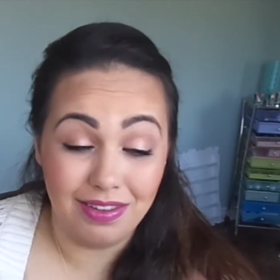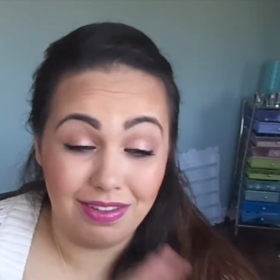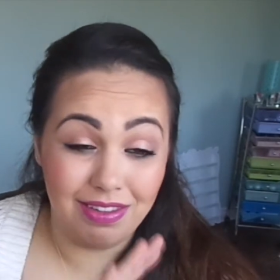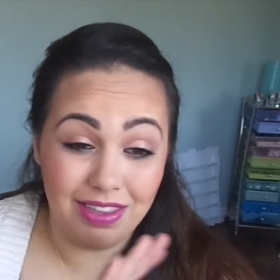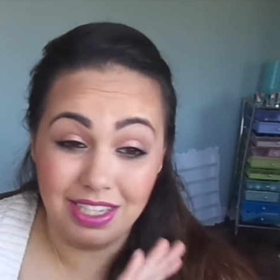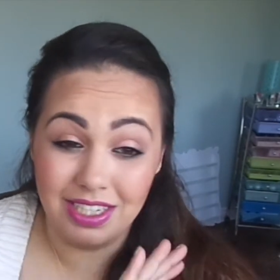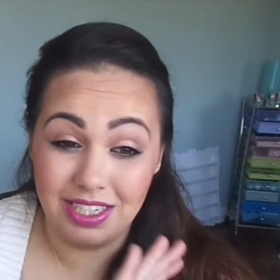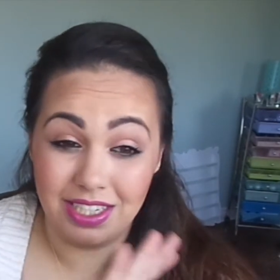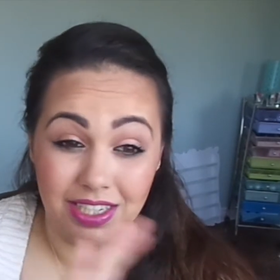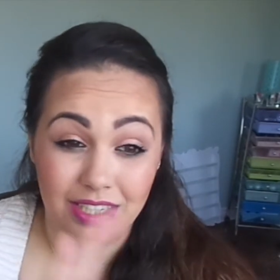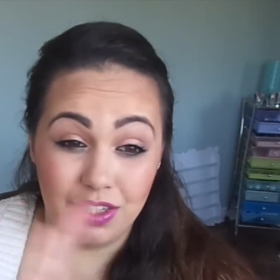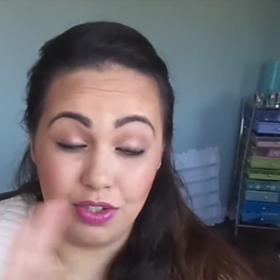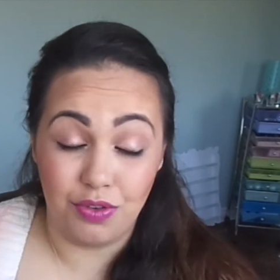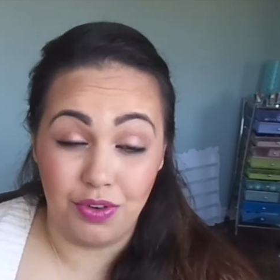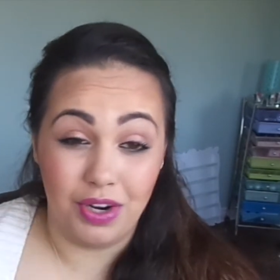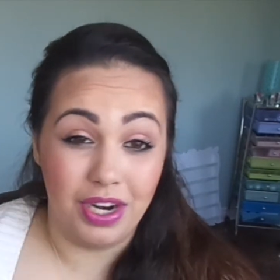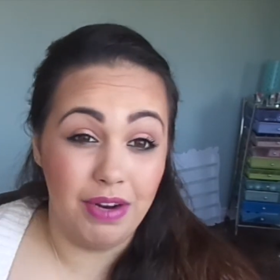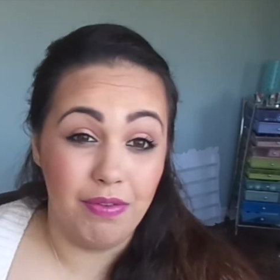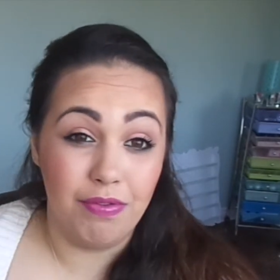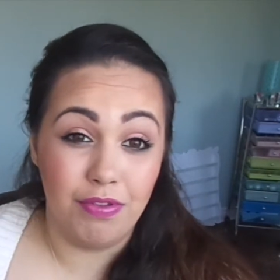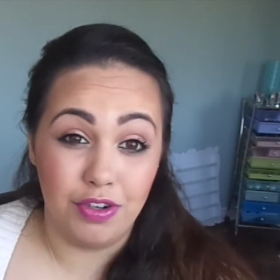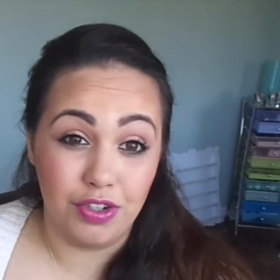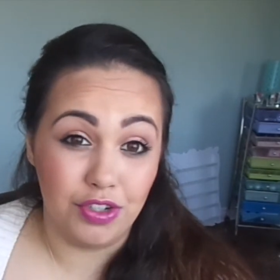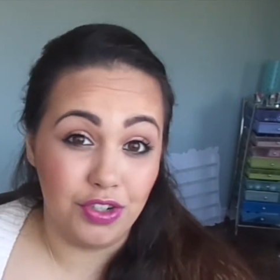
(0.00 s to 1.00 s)
this is
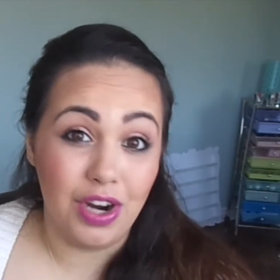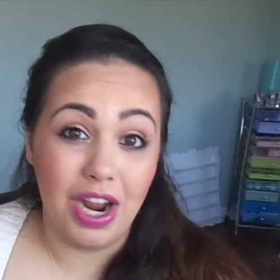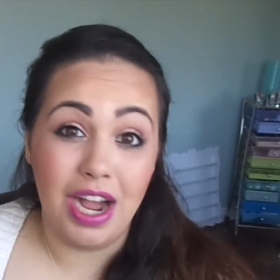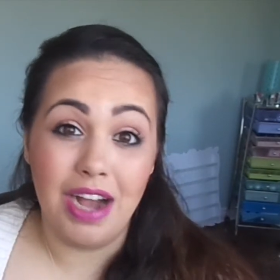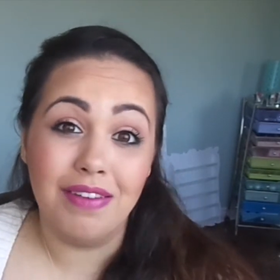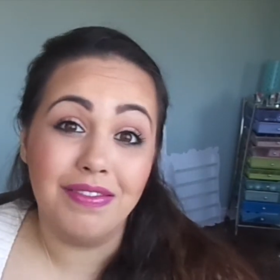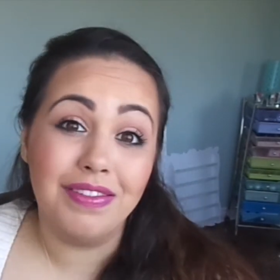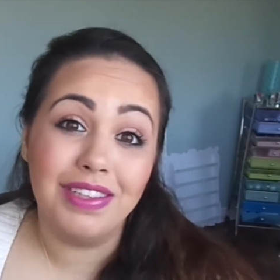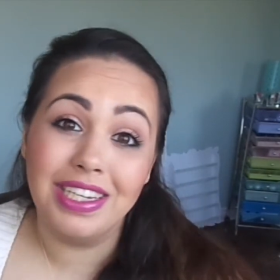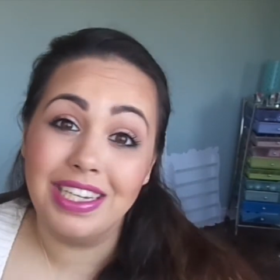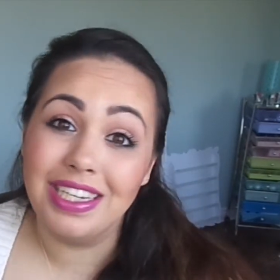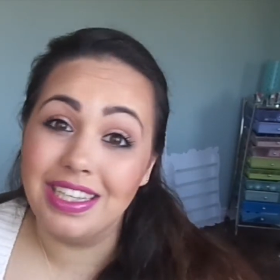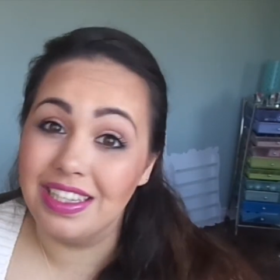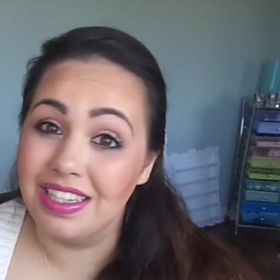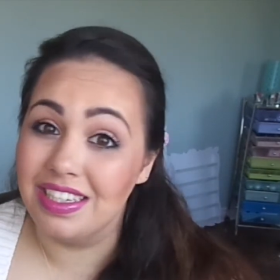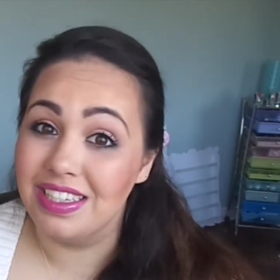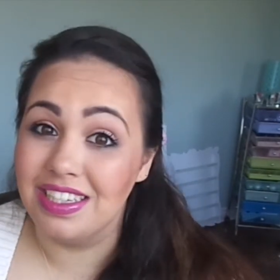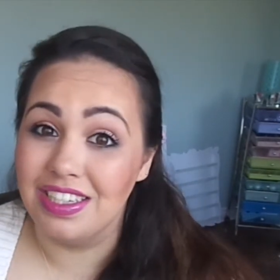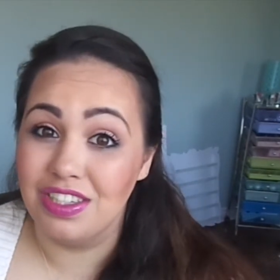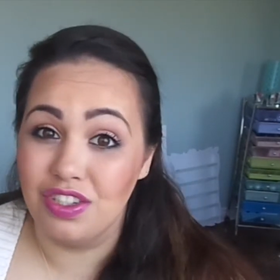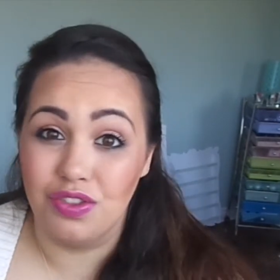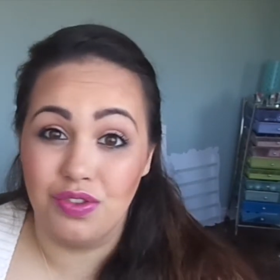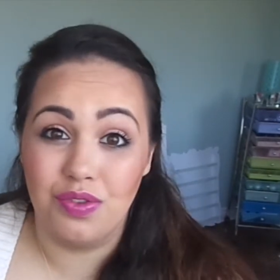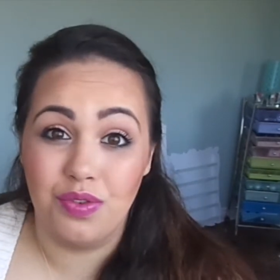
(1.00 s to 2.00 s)
great for traveling, this
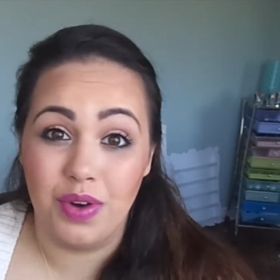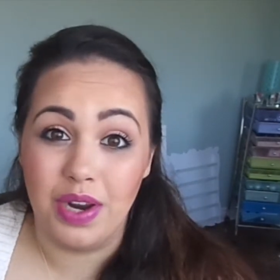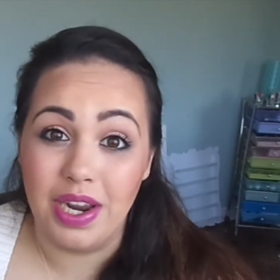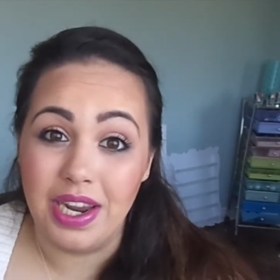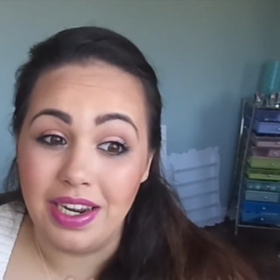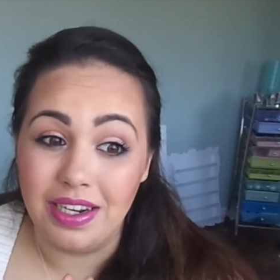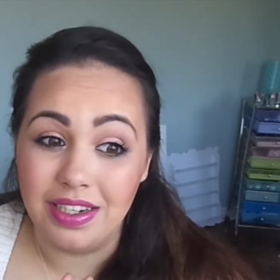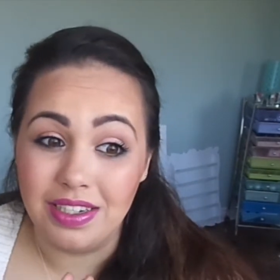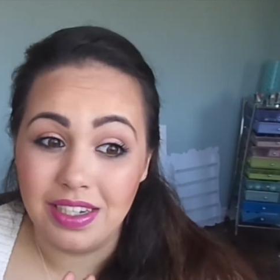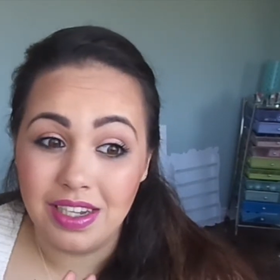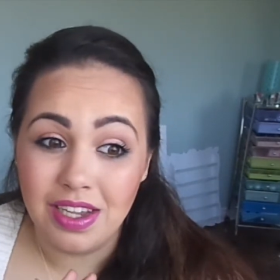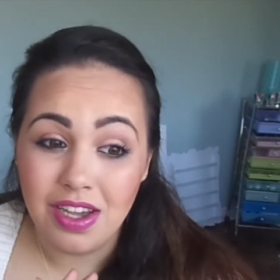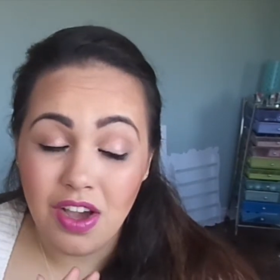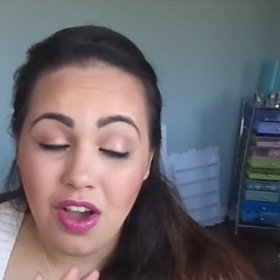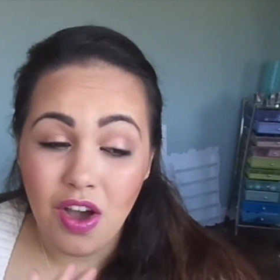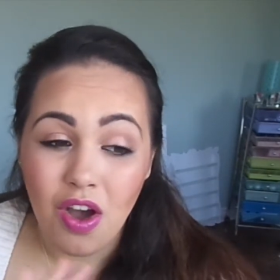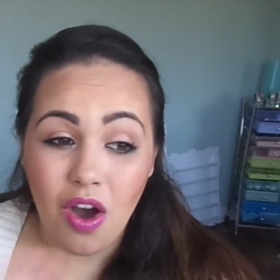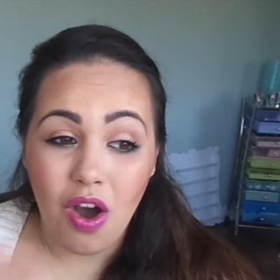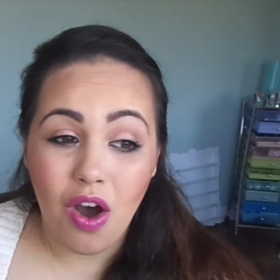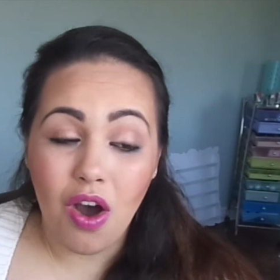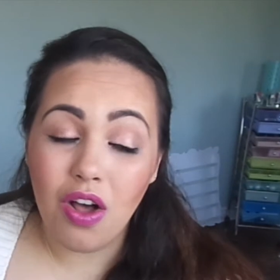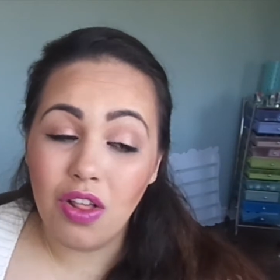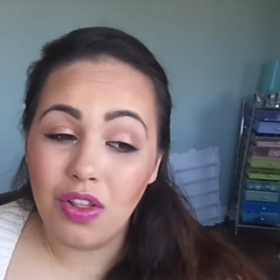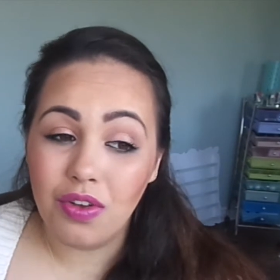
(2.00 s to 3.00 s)
is great
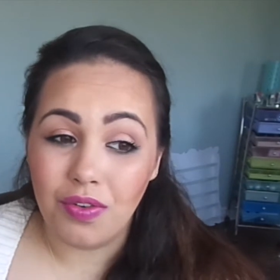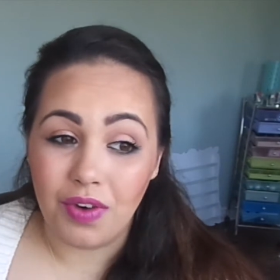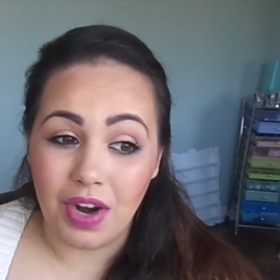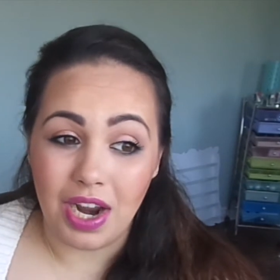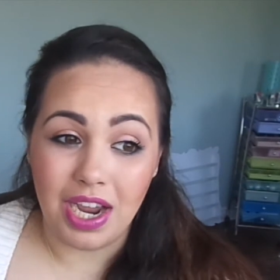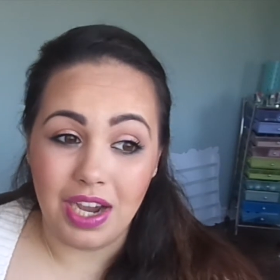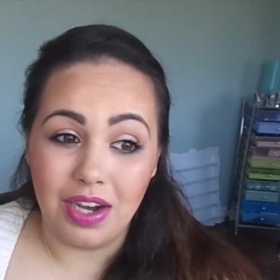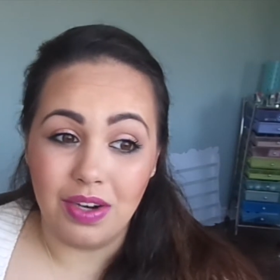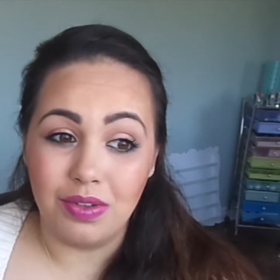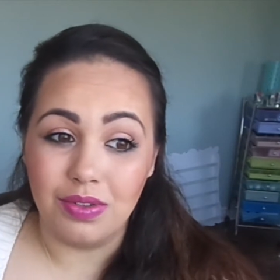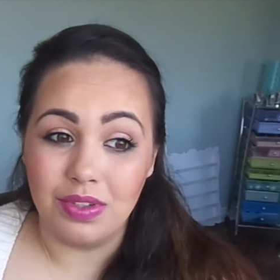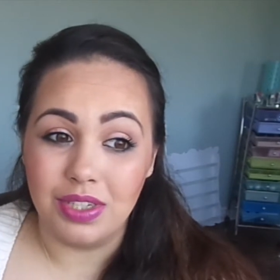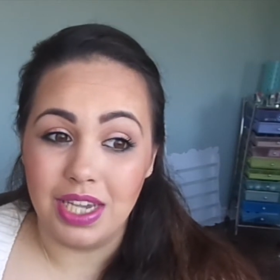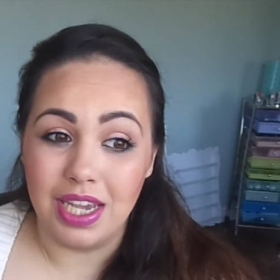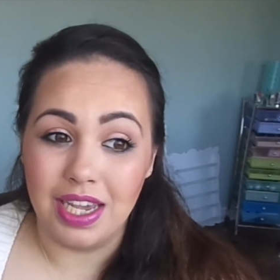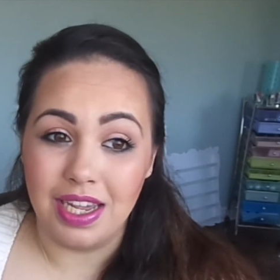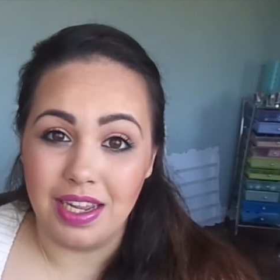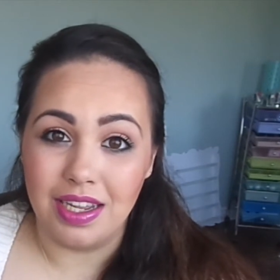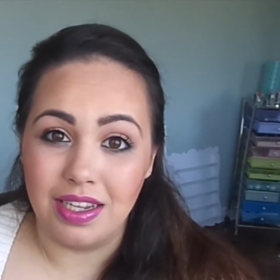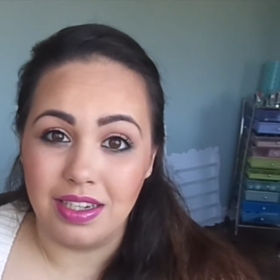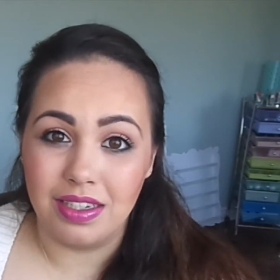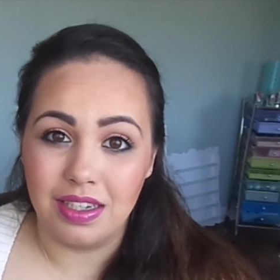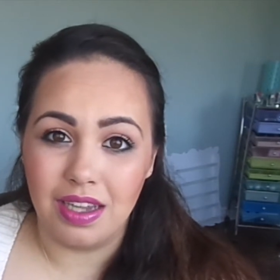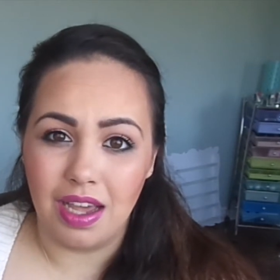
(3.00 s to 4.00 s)
all around,
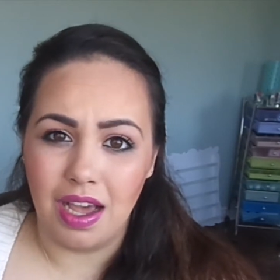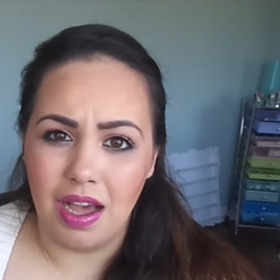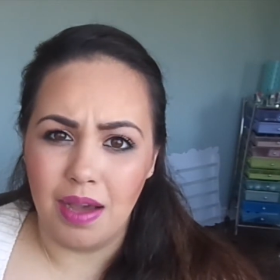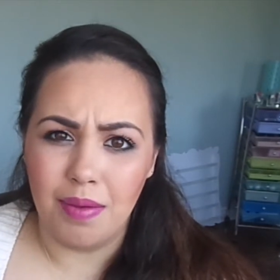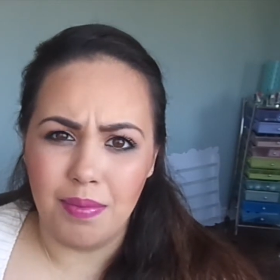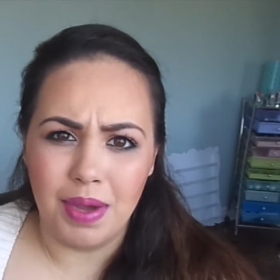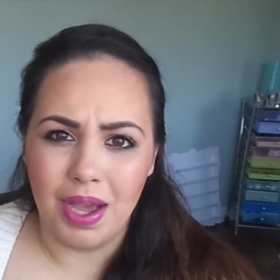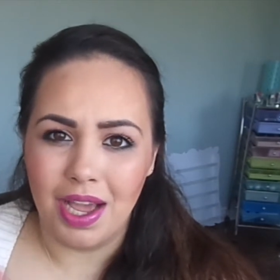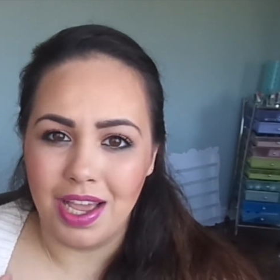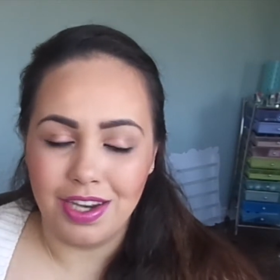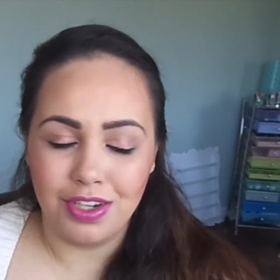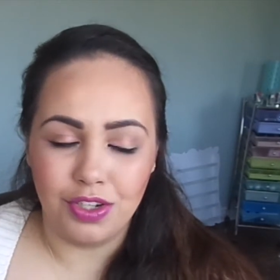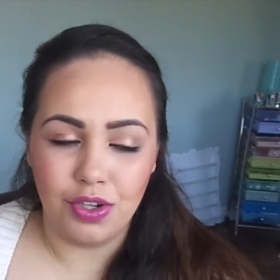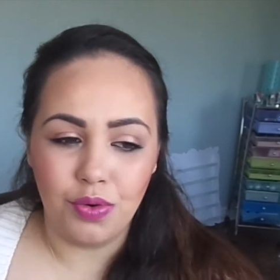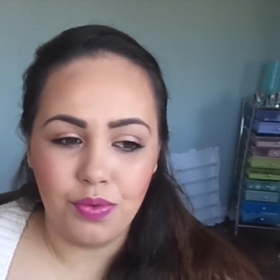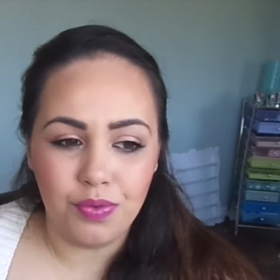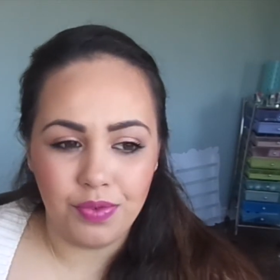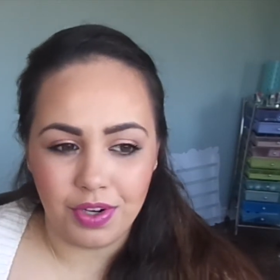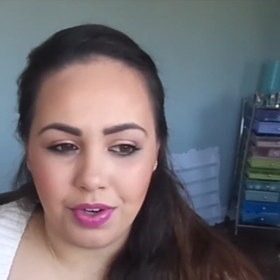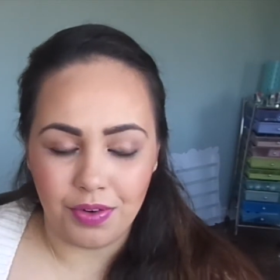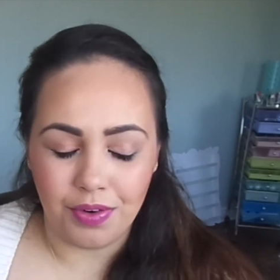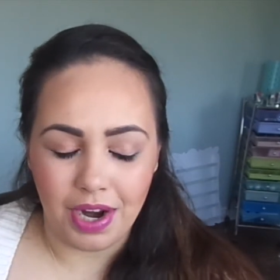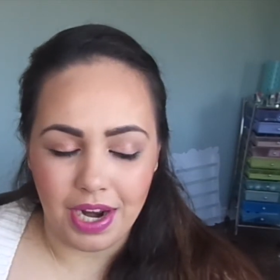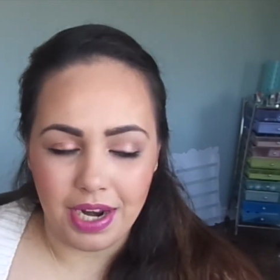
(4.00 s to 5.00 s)
and I don't
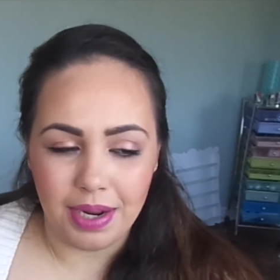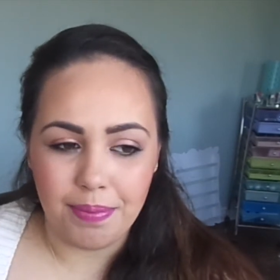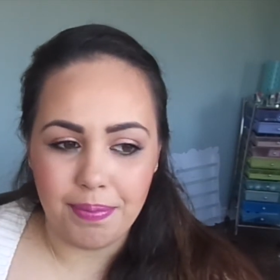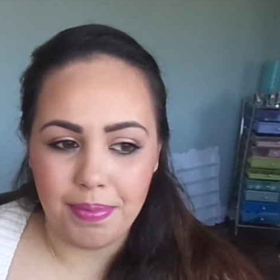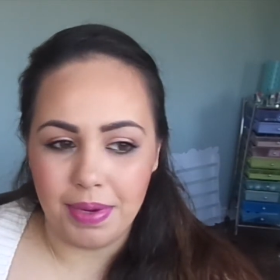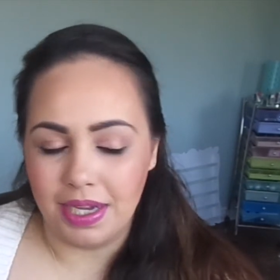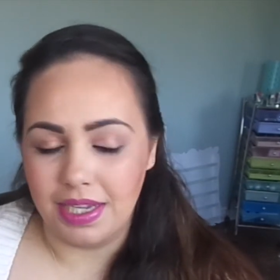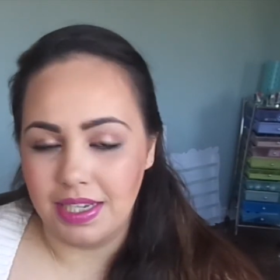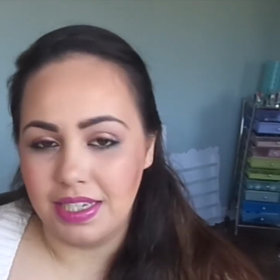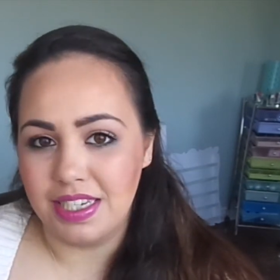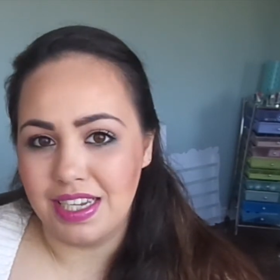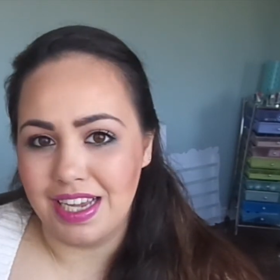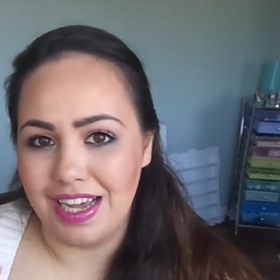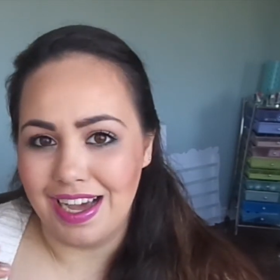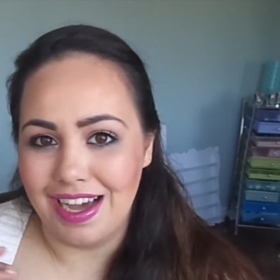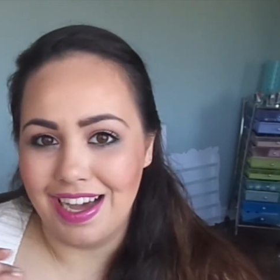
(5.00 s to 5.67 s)
regret it, but